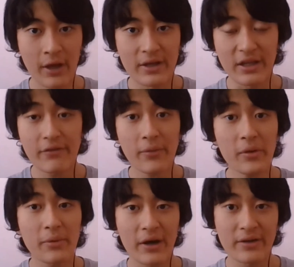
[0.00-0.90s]
The heat from
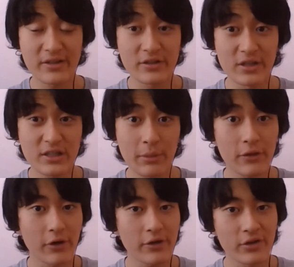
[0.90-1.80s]
your body needs to
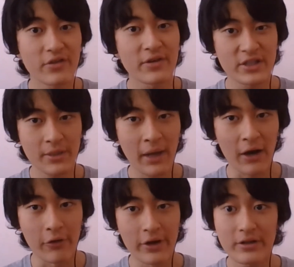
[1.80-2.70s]
dissipate throughout the universe
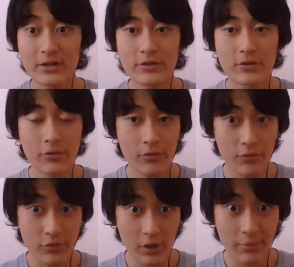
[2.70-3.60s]
somehow, and it does so
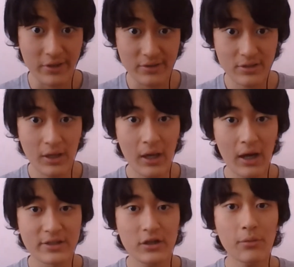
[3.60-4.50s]
through turbulence.
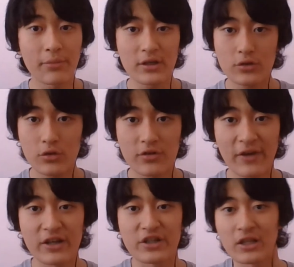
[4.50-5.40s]
A single big source of
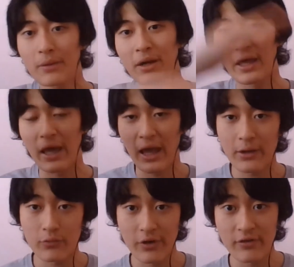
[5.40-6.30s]
energy, like my
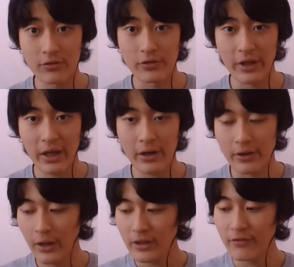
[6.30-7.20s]
hand waving through the
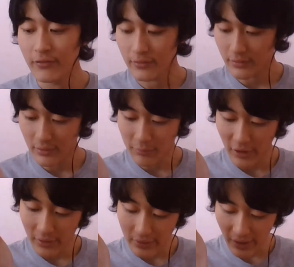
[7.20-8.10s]
air,
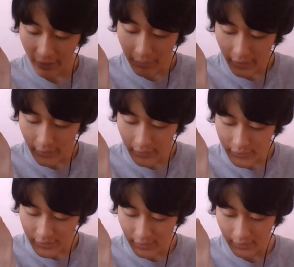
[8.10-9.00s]
the air particles